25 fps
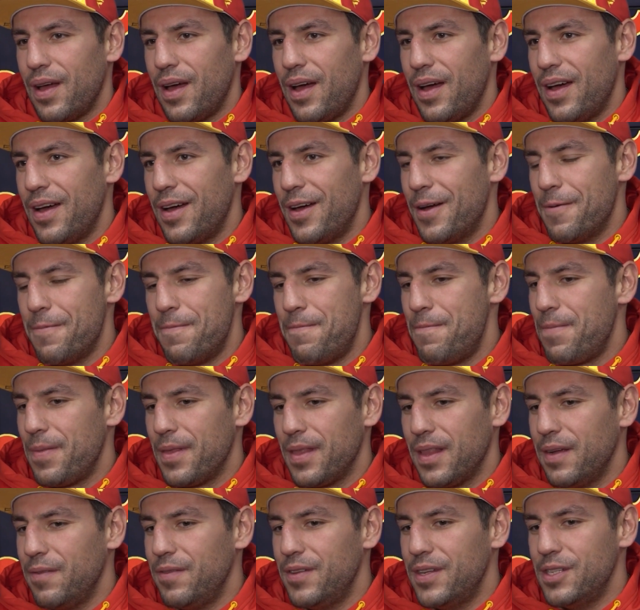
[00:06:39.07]
uh,
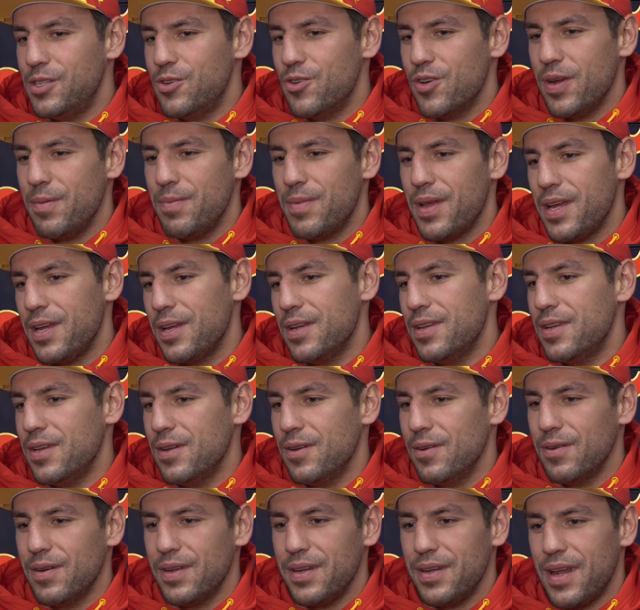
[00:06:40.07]
live the dream that you
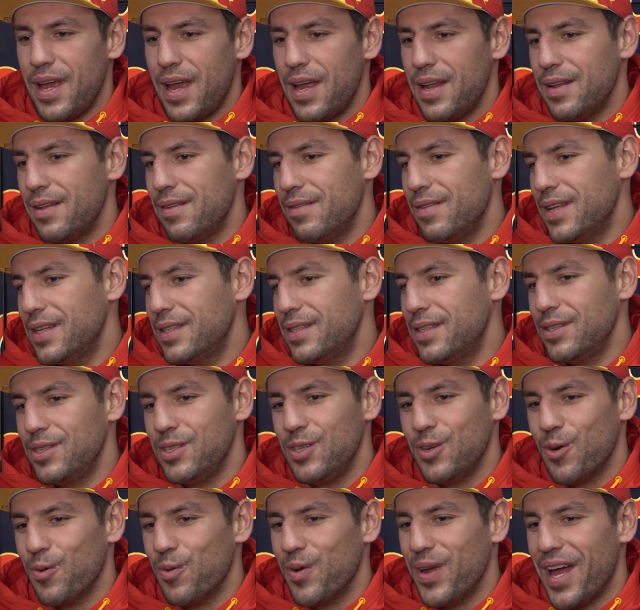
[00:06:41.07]
do and and this
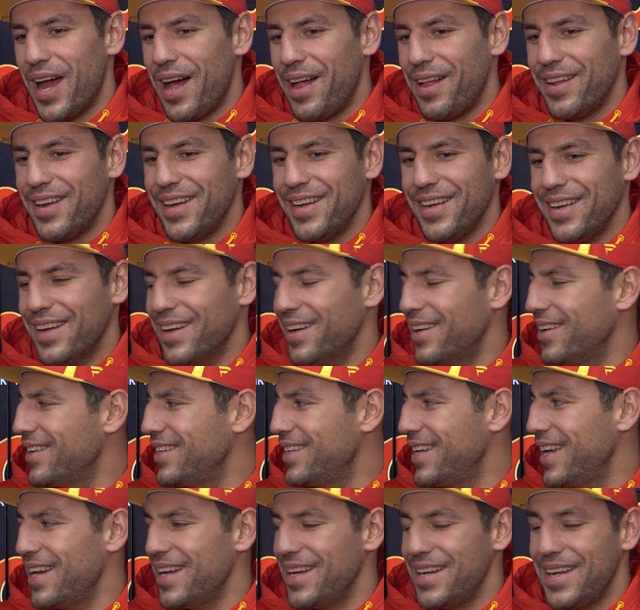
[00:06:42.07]
is your reality on a
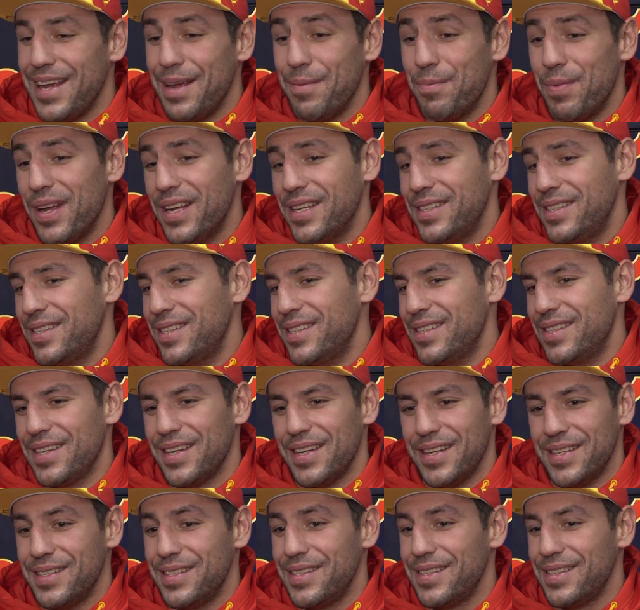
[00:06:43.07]
day-to-day basis
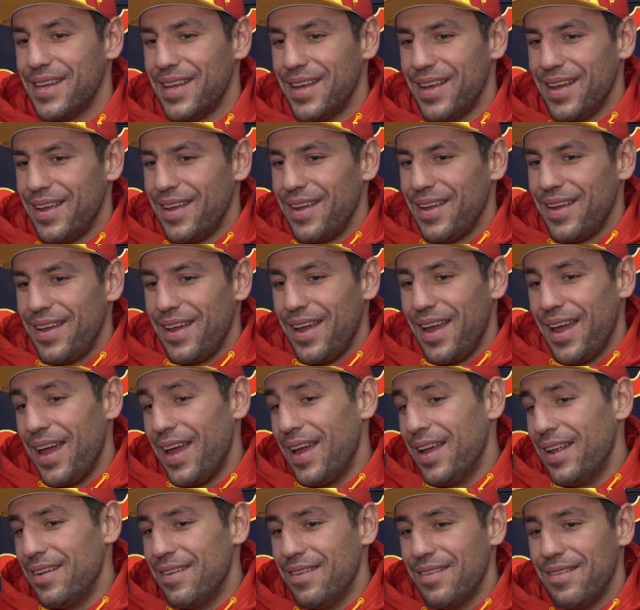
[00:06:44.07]
and it's
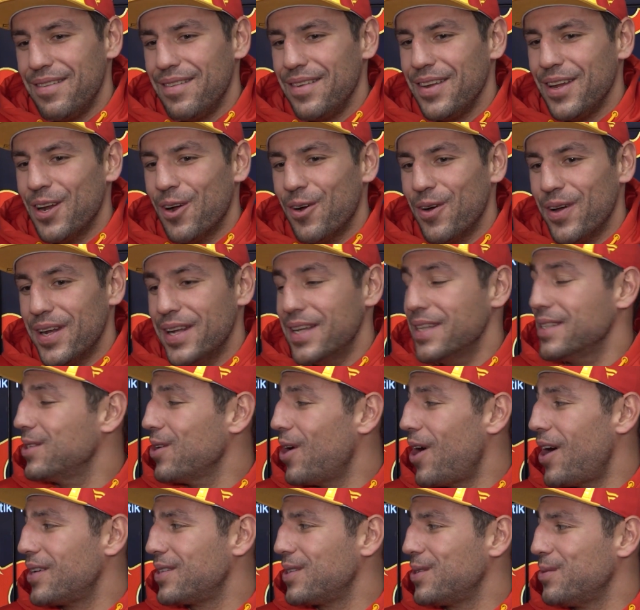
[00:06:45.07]
and you know it is
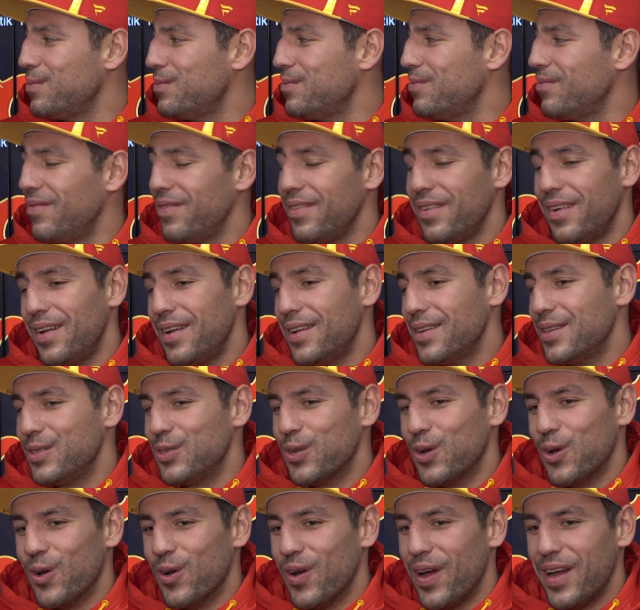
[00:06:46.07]
awesome
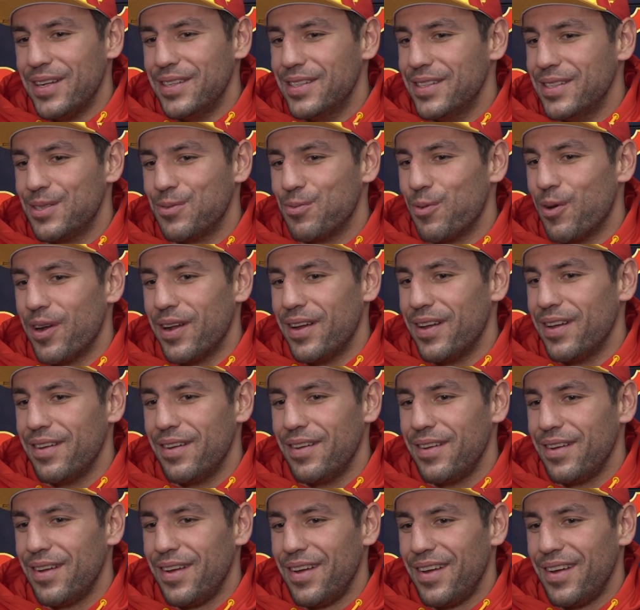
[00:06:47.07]
so I just want to